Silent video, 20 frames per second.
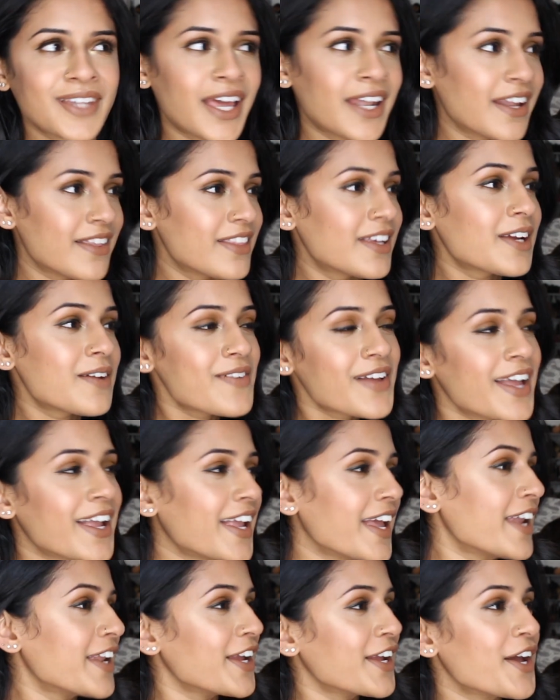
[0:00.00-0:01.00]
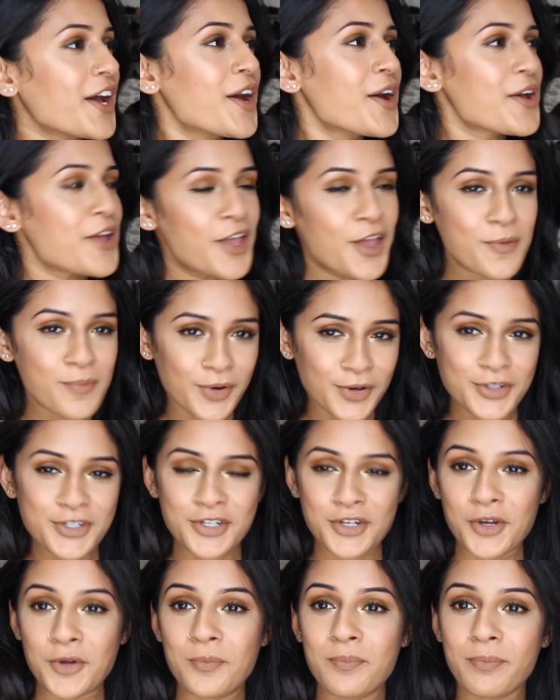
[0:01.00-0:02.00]
And I think I'm getting
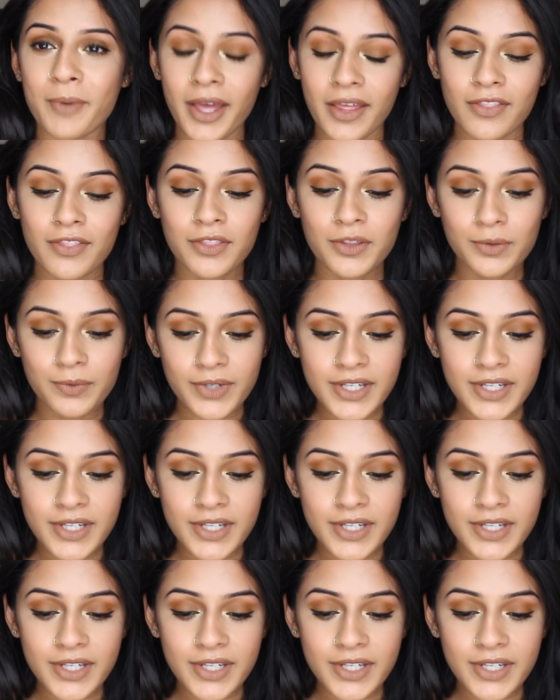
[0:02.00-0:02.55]
emotional, but the